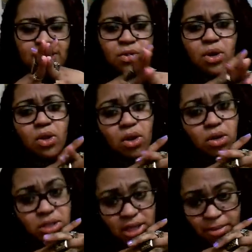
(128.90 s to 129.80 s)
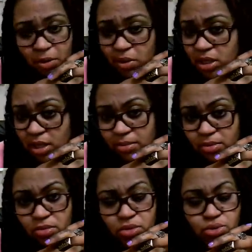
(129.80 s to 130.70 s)
for a long time, I wasn't
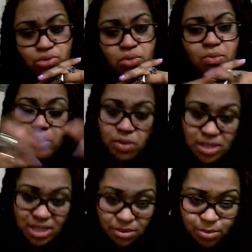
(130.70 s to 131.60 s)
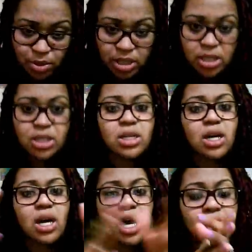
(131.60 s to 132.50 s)
able to, well, because I was pregnant,
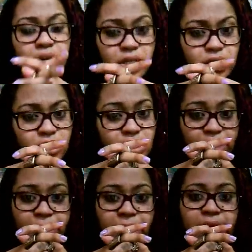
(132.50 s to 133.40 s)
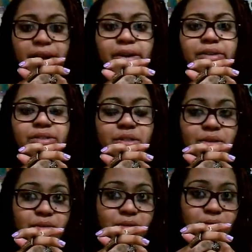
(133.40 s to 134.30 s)
I couldn't dye my hair, so
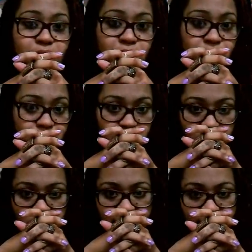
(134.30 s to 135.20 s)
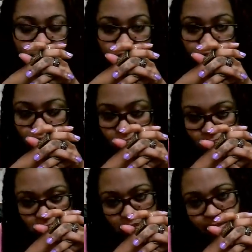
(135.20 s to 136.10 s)
it's devastating
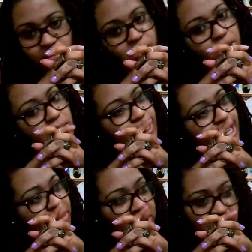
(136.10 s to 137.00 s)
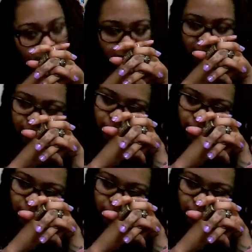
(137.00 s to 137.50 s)
because I'm, I dye my hair like